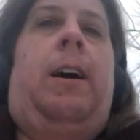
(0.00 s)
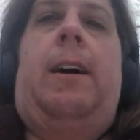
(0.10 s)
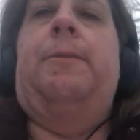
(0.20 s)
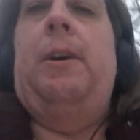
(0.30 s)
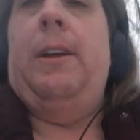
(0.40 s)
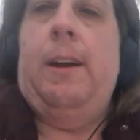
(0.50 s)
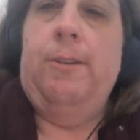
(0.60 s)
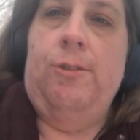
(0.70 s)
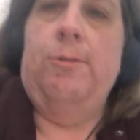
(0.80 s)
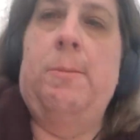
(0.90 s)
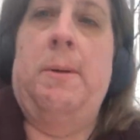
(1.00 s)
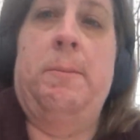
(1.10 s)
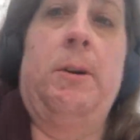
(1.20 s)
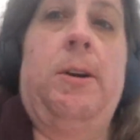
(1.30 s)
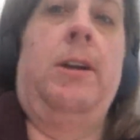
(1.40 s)
I, I do
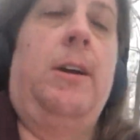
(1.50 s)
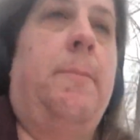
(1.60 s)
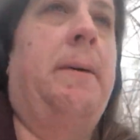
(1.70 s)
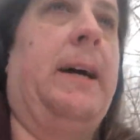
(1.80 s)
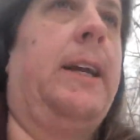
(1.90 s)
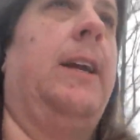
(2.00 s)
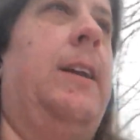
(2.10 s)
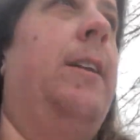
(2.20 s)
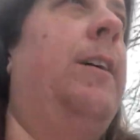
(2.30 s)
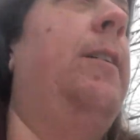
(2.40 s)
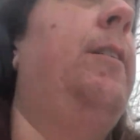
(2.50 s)
remember back in,